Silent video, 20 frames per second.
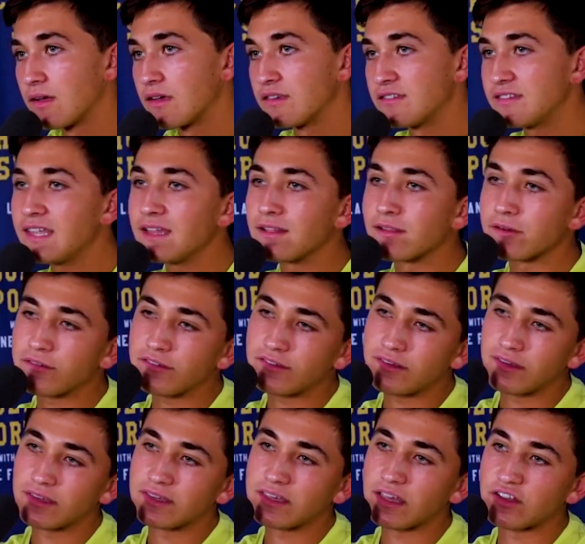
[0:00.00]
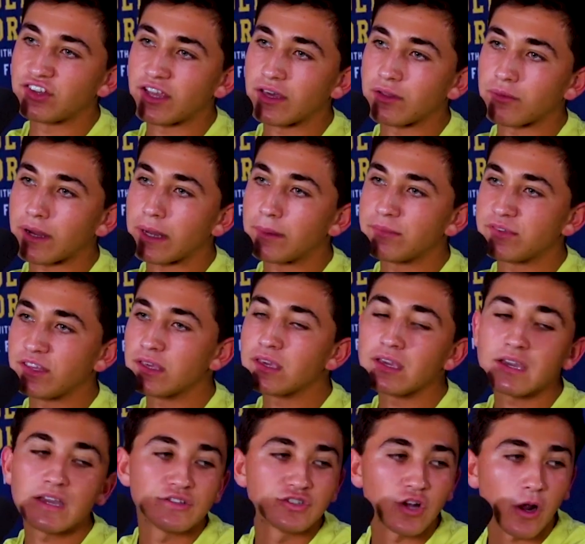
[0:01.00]
Steelers get Jalen Ramsey
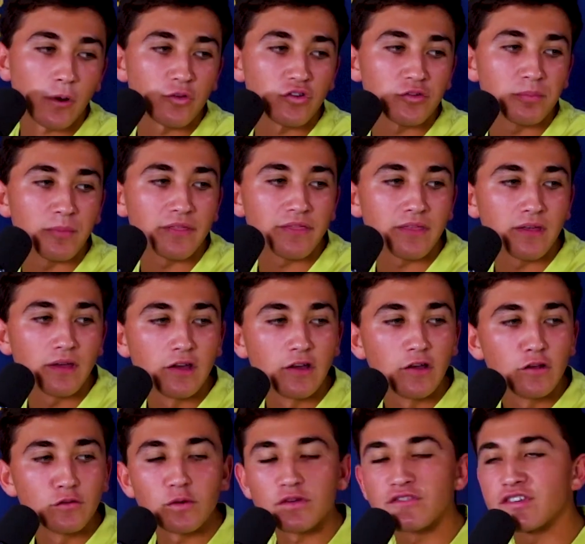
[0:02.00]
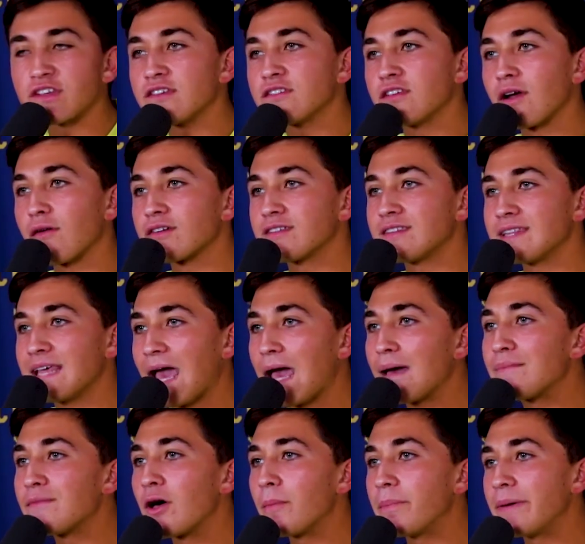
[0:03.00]
and Jonnu Smith. Switch things over to the
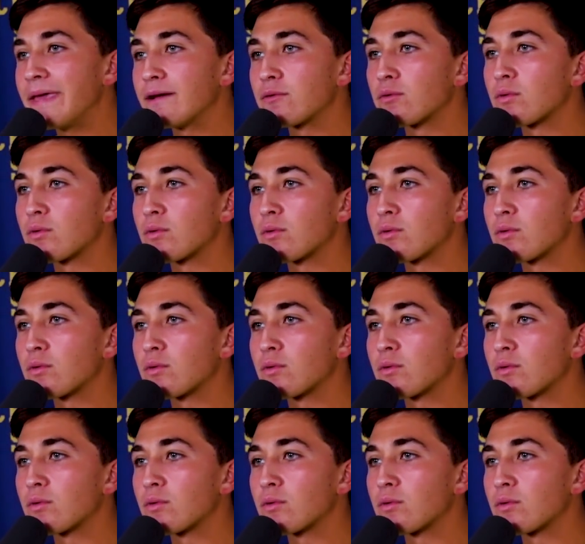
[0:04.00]
MLB.